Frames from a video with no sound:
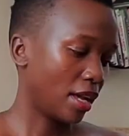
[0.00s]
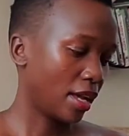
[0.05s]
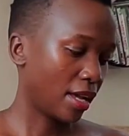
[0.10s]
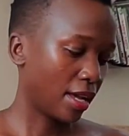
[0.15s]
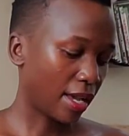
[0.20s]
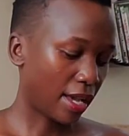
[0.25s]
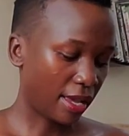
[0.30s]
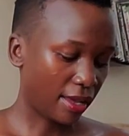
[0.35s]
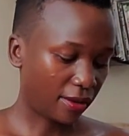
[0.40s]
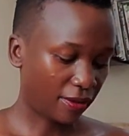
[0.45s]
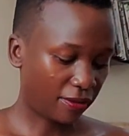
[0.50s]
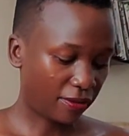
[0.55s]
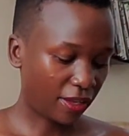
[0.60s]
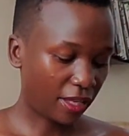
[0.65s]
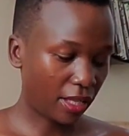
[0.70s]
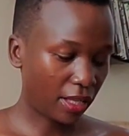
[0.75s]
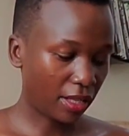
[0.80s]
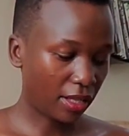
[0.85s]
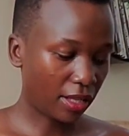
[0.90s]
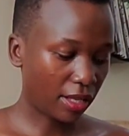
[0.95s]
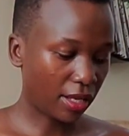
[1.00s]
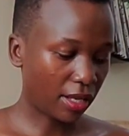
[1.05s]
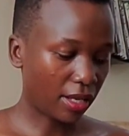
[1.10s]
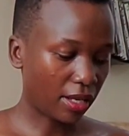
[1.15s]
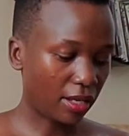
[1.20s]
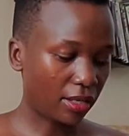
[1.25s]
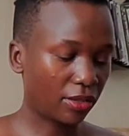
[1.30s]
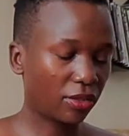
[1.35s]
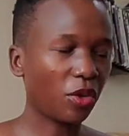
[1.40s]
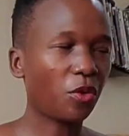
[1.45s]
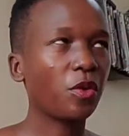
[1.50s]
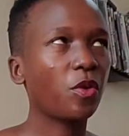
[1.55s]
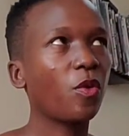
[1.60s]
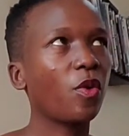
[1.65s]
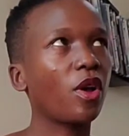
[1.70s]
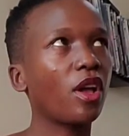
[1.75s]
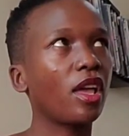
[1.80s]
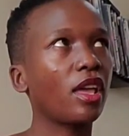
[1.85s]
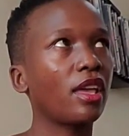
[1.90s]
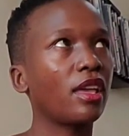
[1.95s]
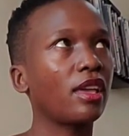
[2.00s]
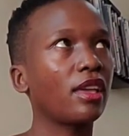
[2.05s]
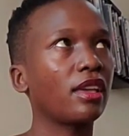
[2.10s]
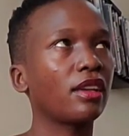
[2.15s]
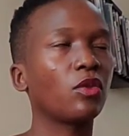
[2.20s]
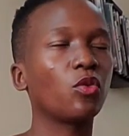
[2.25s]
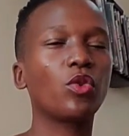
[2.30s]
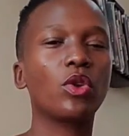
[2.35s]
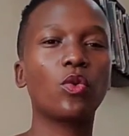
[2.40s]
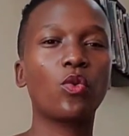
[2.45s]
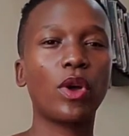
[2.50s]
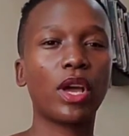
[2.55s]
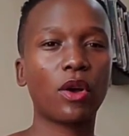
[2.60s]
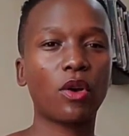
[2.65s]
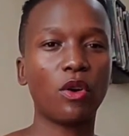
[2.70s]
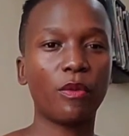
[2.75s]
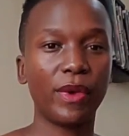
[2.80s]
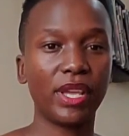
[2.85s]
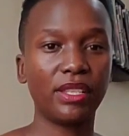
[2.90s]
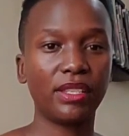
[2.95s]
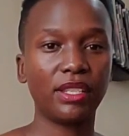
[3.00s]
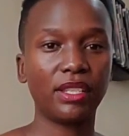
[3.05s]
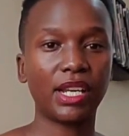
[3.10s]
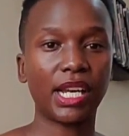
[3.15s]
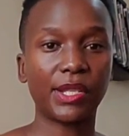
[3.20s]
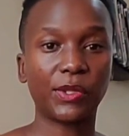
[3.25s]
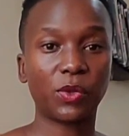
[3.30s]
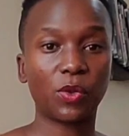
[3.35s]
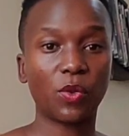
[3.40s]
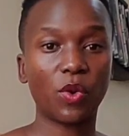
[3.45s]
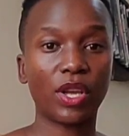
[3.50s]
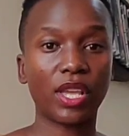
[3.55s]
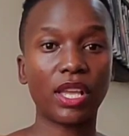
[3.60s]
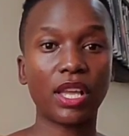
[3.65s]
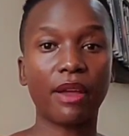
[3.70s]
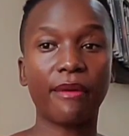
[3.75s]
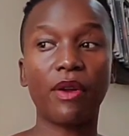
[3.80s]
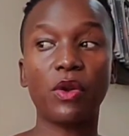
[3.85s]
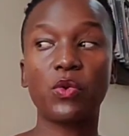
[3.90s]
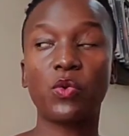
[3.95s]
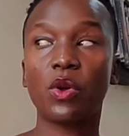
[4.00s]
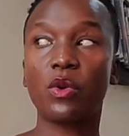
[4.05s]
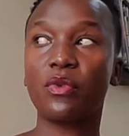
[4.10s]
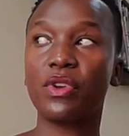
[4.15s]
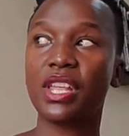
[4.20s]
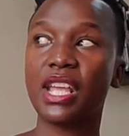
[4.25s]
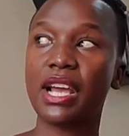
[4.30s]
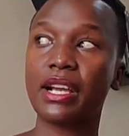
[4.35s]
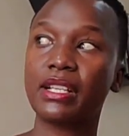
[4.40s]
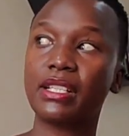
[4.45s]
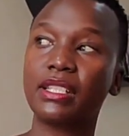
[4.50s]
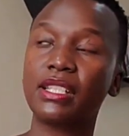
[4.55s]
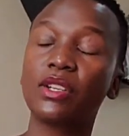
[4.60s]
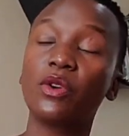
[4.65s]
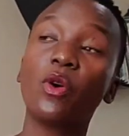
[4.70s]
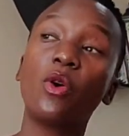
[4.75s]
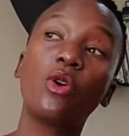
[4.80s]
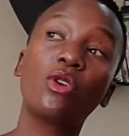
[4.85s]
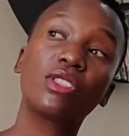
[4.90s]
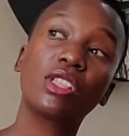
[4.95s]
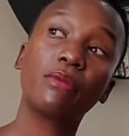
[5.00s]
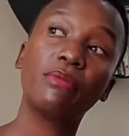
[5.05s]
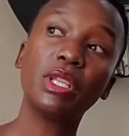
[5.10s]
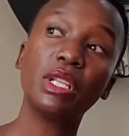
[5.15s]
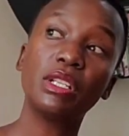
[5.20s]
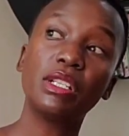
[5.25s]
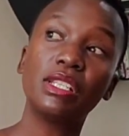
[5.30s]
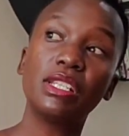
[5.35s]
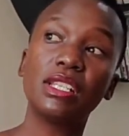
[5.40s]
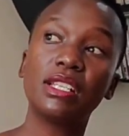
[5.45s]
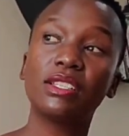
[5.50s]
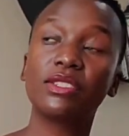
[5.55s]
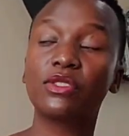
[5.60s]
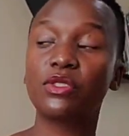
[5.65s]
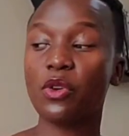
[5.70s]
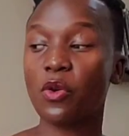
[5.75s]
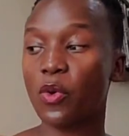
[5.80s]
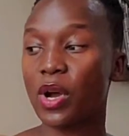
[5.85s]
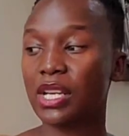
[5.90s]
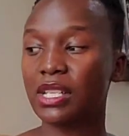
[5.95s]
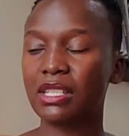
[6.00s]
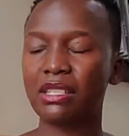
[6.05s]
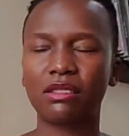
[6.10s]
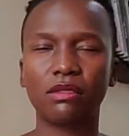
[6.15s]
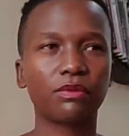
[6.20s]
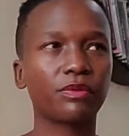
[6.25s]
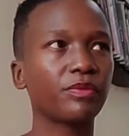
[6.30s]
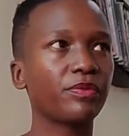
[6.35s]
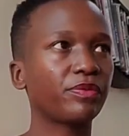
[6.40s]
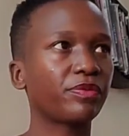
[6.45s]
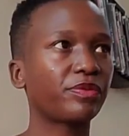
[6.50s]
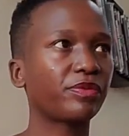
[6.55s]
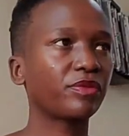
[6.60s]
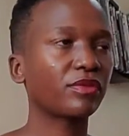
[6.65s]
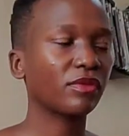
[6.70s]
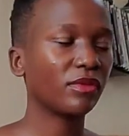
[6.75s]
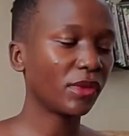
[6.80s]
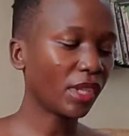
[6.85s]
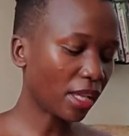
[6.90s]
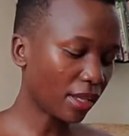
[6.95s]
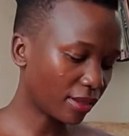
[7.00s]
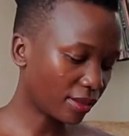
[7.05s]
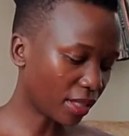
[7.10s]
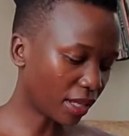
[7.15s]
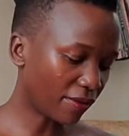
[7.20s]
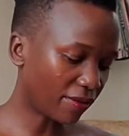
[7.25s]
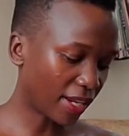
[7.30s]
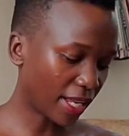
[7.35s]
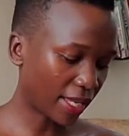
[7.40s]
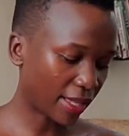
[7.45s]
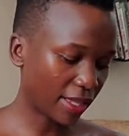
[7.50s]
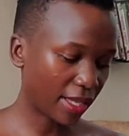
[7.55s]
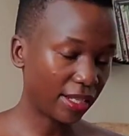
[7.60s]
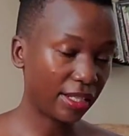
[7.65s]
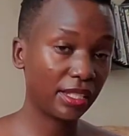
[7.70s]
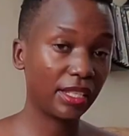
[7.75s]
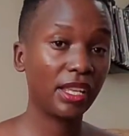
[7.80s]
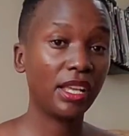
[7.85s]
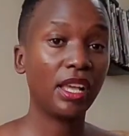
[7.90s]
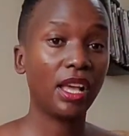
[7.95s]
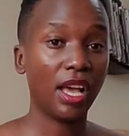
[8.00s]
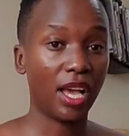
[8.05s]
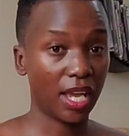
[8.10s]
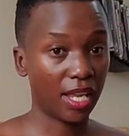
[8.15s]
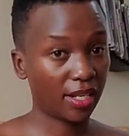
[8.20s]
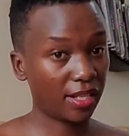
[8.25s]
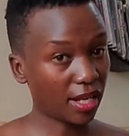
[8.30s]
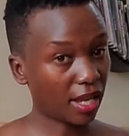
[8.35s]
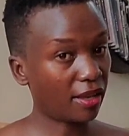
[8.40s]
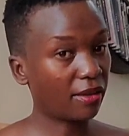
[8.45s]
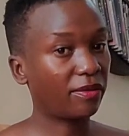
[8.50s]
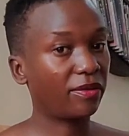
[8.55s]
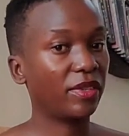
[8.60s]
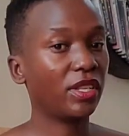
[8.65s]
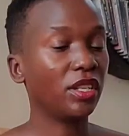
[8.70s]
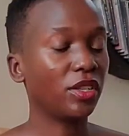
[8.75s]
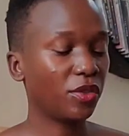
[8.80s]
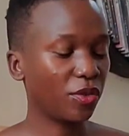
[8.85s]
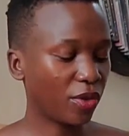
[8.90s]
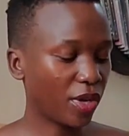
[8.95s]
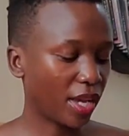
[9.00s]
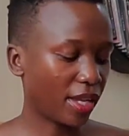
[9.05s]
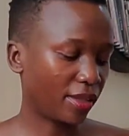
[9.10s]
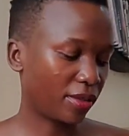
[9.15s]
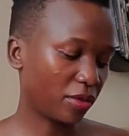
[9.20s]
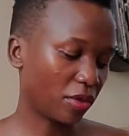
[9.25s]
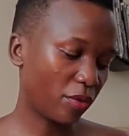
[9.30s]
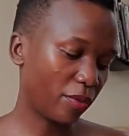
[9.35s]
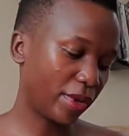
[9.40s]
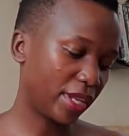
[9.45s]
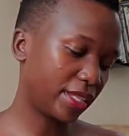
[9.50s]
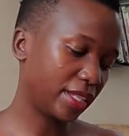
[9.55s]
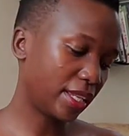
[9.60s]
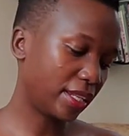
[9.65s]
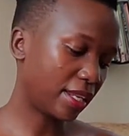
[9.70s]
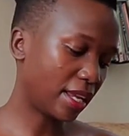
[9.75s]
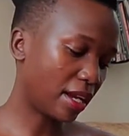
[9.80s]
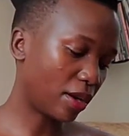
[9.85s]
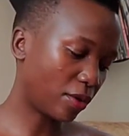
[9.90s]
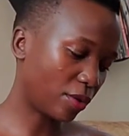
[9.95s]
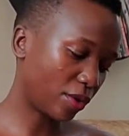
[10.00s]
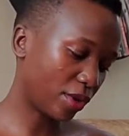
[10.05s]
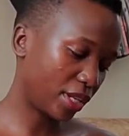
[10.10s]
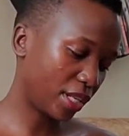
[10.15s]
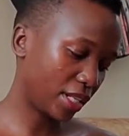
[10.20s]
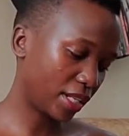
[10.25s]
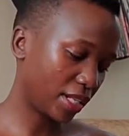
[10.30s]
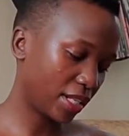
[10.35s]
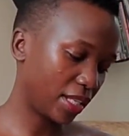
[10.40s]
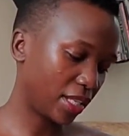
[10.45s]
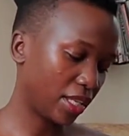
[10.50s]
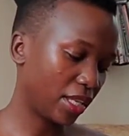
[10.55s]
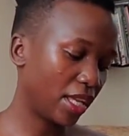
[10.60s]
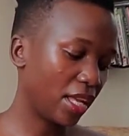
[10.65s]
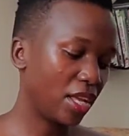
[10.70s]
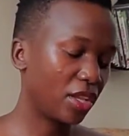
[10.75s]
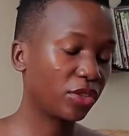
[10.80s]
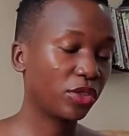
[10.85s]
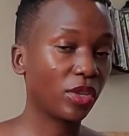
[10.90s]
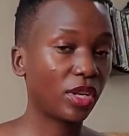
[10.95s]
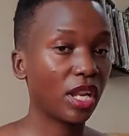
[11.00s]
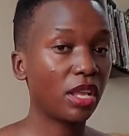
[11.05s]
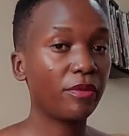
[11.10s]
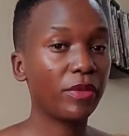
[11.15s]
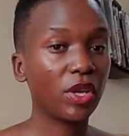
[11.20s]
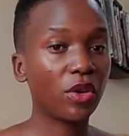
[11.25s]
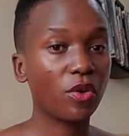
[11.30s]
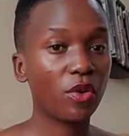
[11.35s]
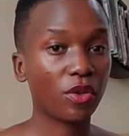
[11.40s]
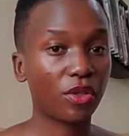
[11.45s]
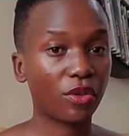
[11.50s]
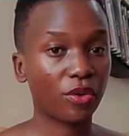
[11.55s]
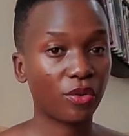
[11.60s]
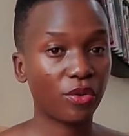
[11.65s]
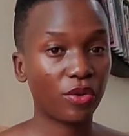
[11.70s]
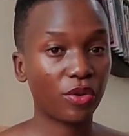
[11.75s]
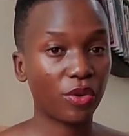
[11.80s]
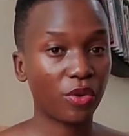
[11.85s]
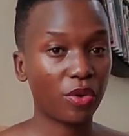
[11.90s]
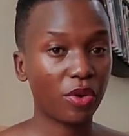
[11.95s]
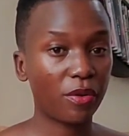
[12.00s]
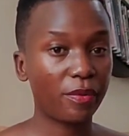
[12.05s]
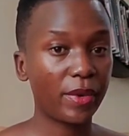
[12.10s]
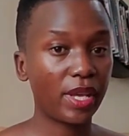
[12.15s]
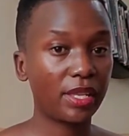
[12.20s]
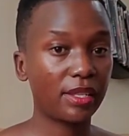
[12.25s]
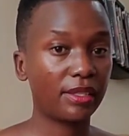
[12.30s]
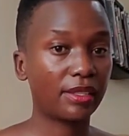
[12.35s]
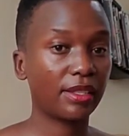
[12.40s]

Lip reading: I feel so we were commenting as we're walking around, we're reacting, all the buildings, so what, stuff like that. And I feel you guys commented accordingly. So let me go through your comments